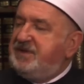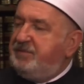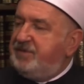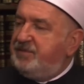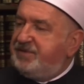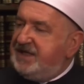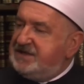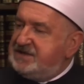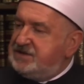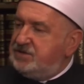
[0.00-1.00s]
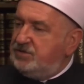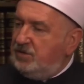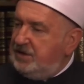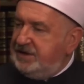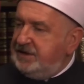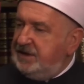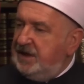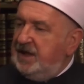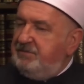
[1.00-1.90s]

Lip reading: people praises you only,